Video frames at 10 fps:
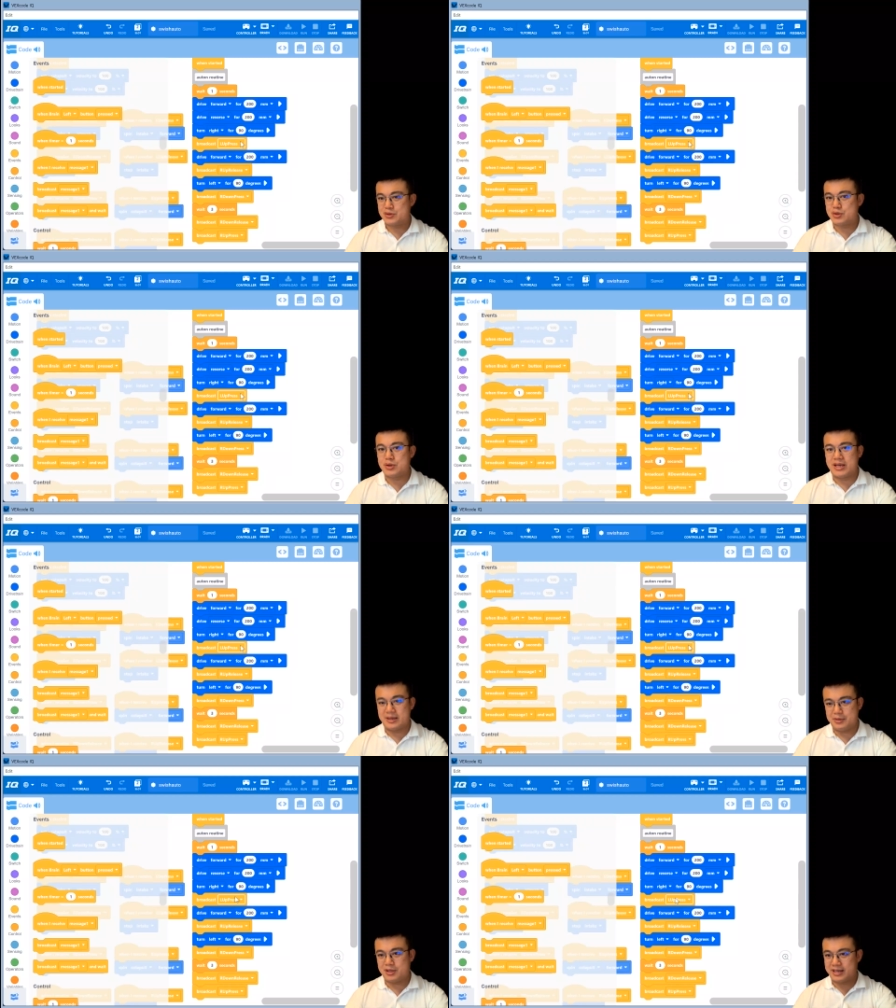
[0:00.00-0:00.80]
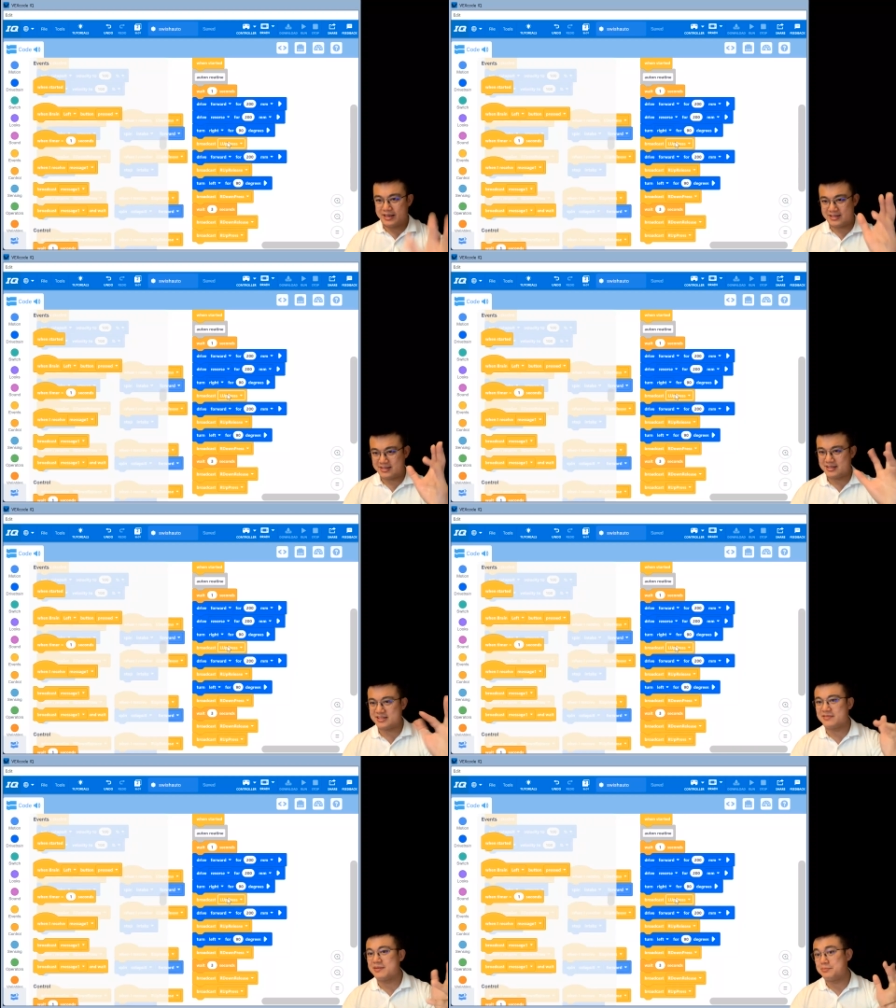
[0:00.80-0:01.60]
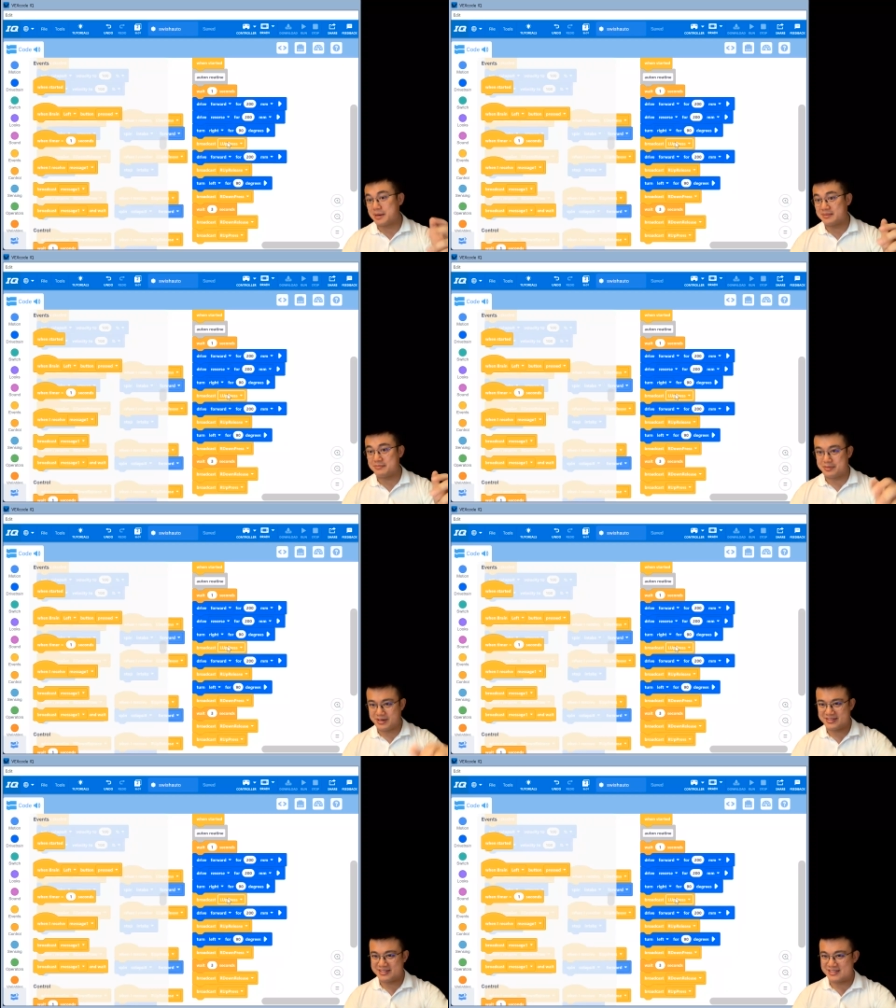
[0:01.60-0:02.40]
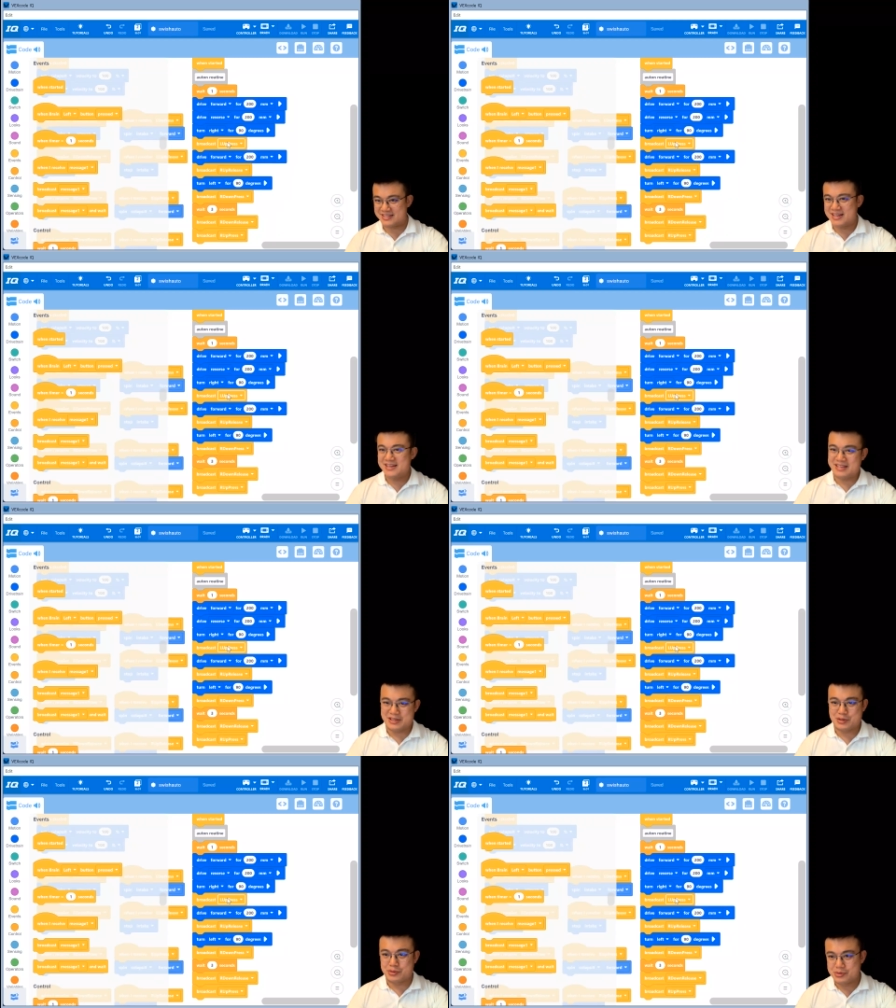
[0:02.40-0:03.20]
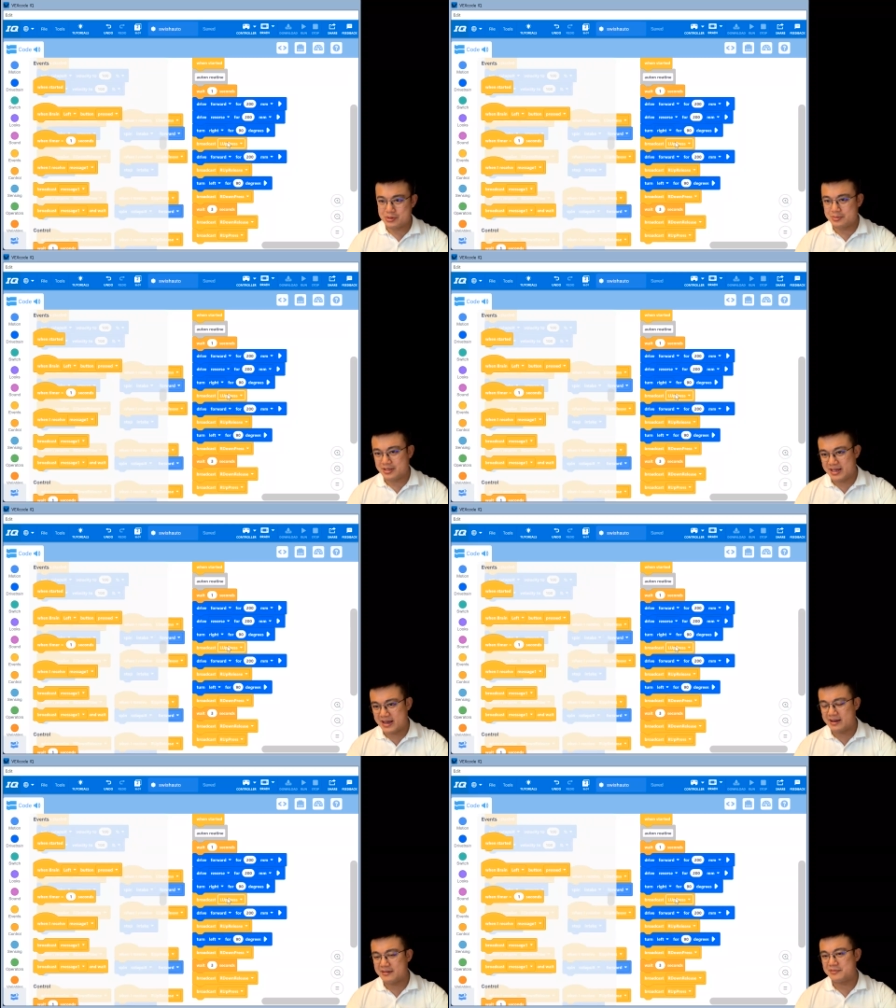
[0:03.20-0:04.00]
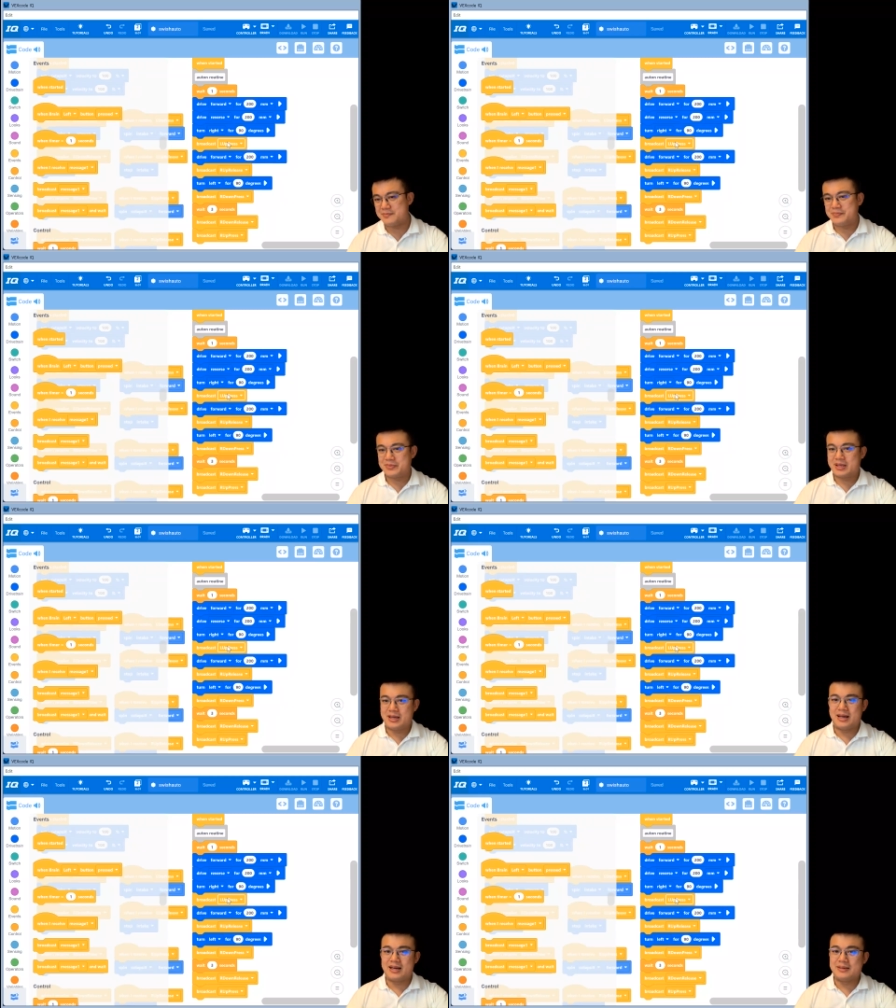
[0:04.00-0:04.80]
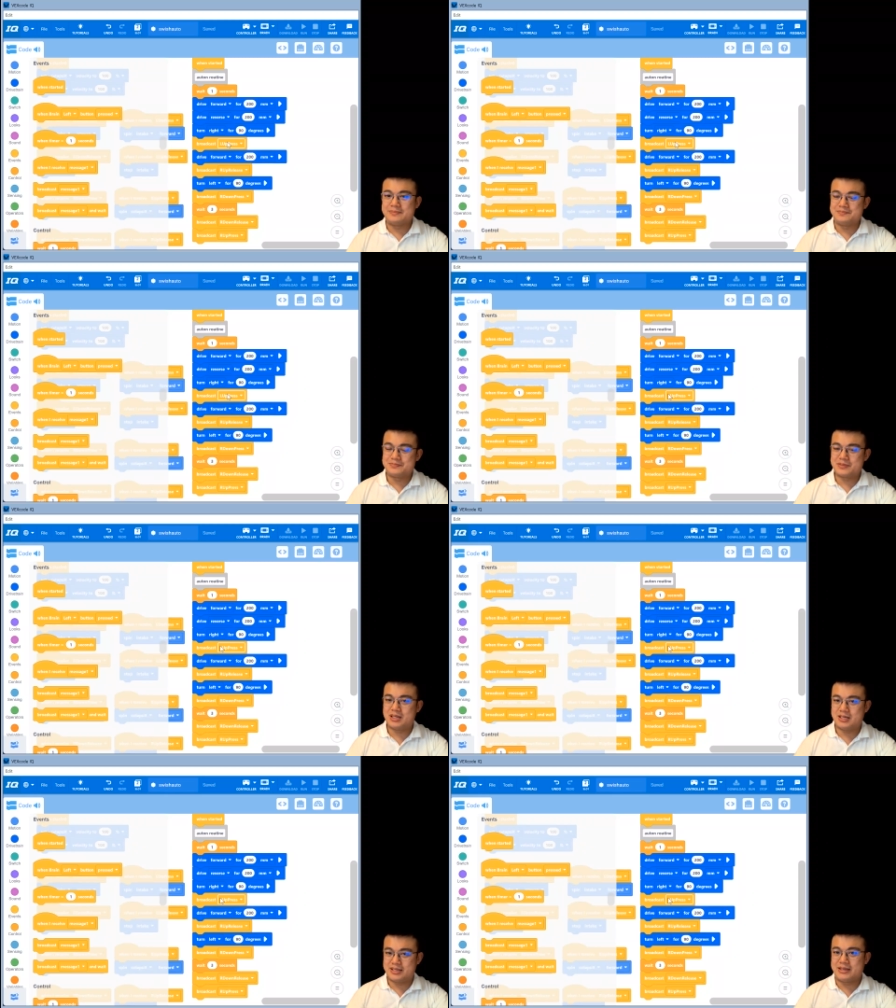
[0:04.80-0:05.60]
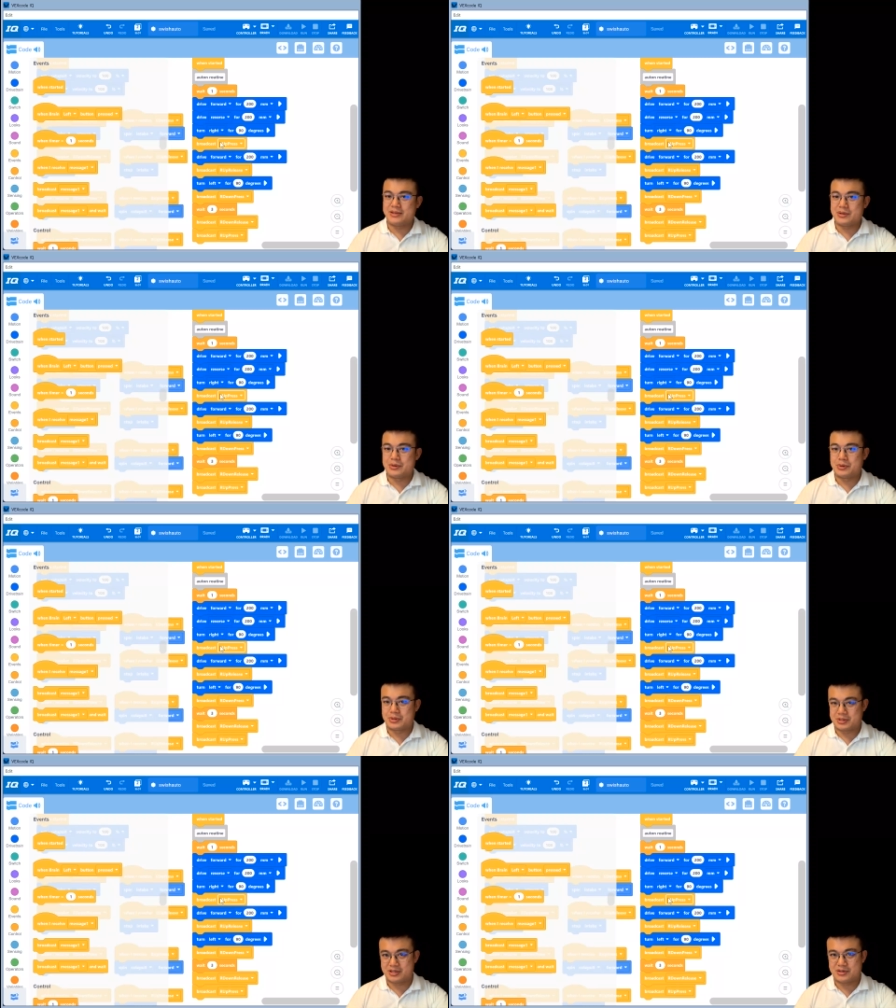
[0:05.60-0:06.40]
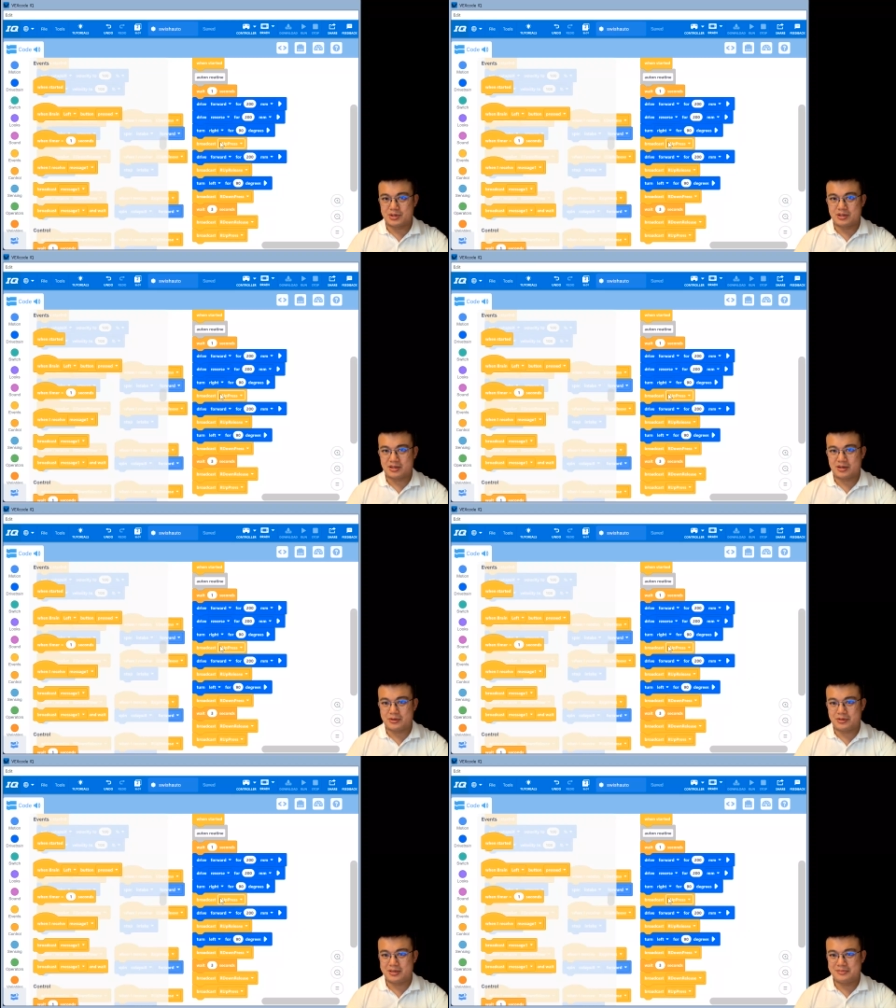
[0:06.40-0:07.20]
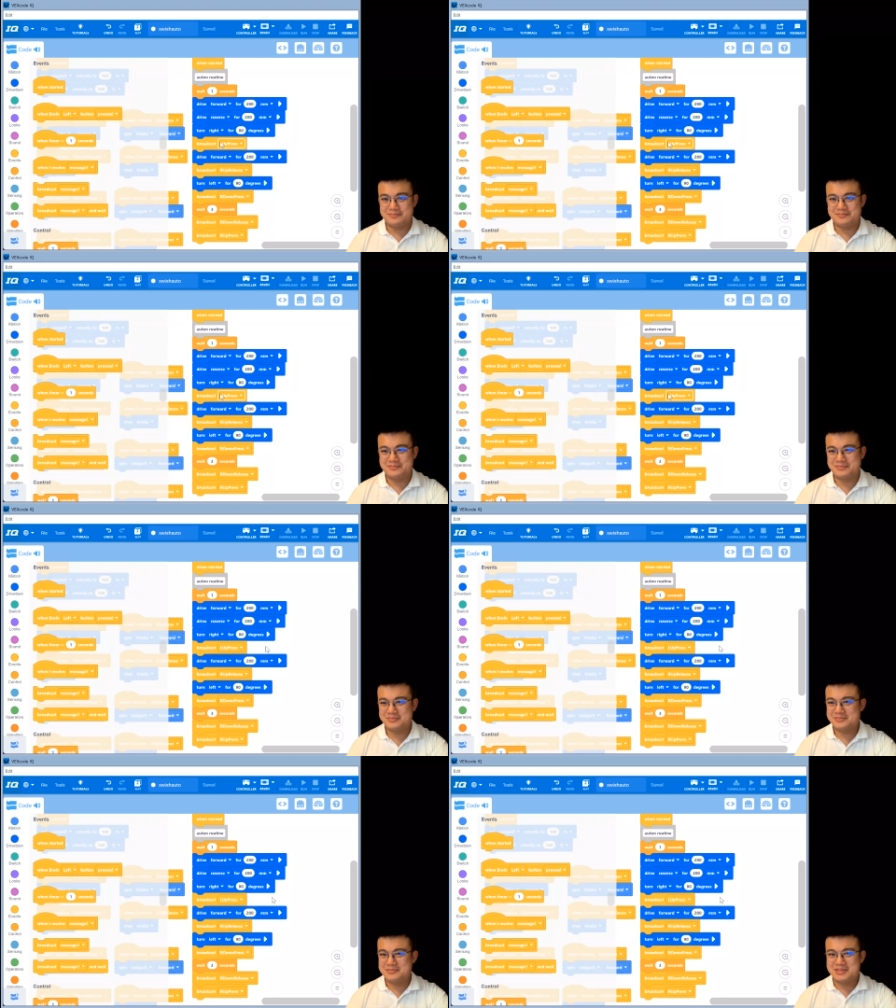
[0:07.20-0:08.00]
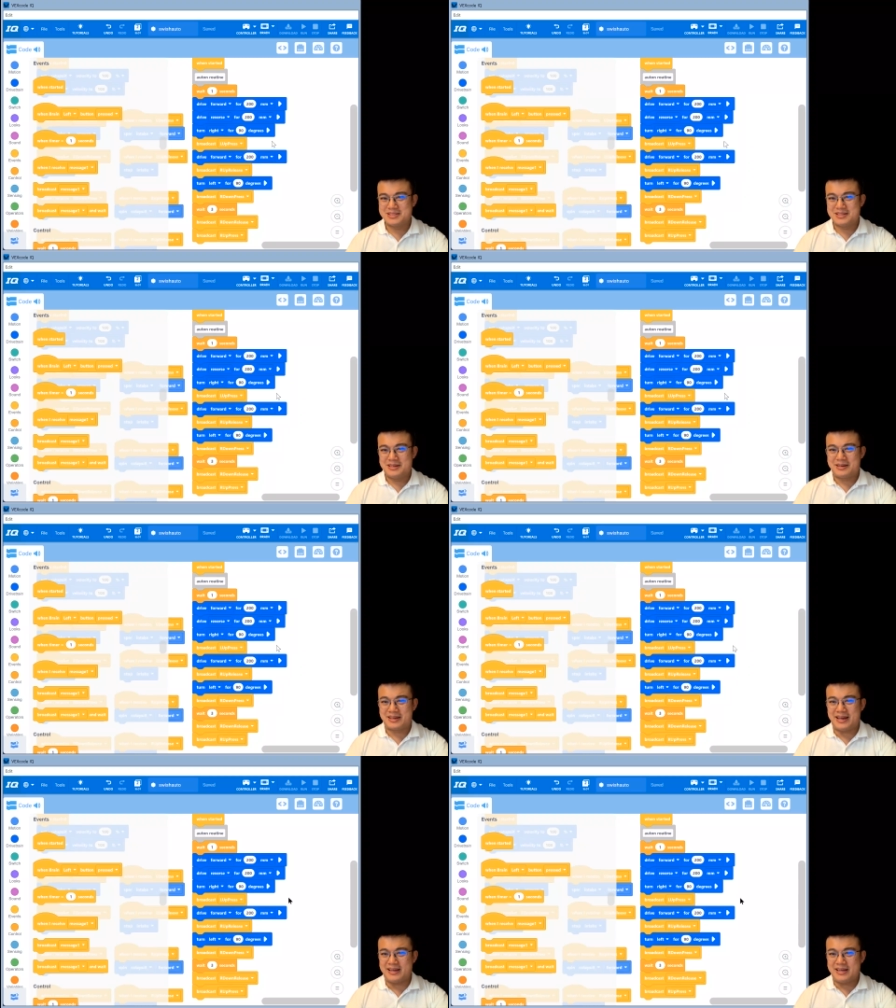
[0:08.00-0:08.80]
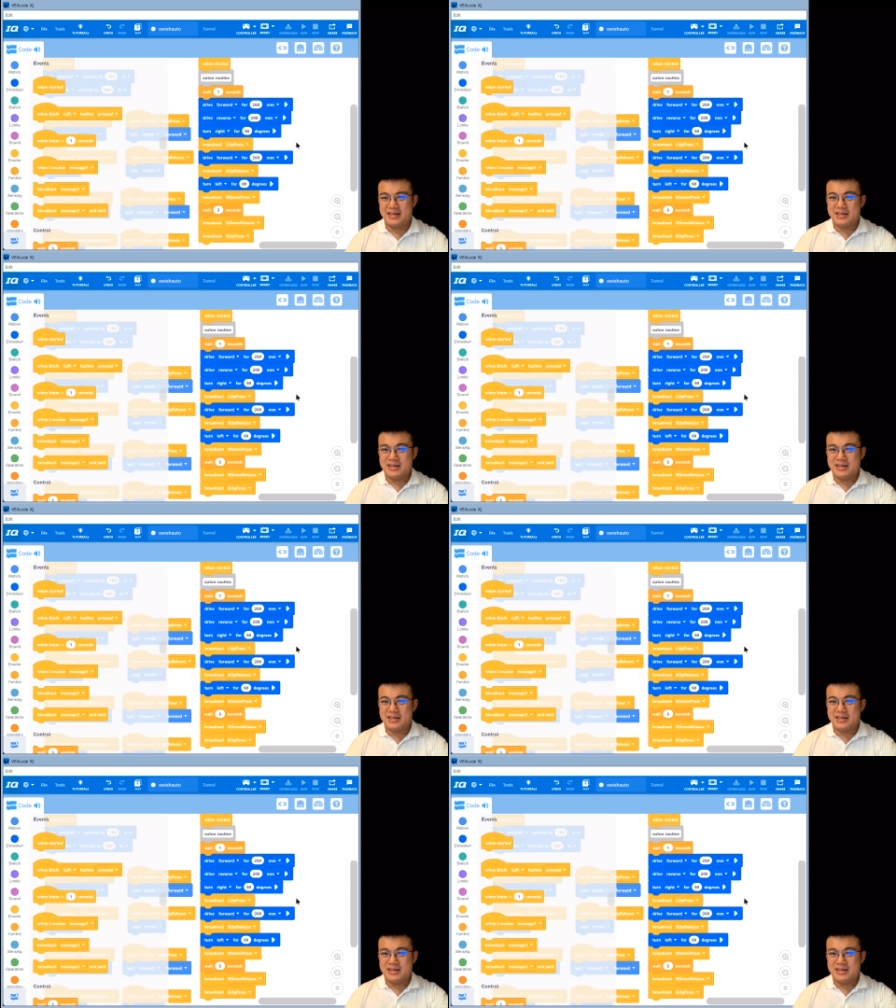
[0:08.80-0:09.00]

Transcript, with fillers: to emulate the different button presses that you would normally have um, in your controller code. Okay,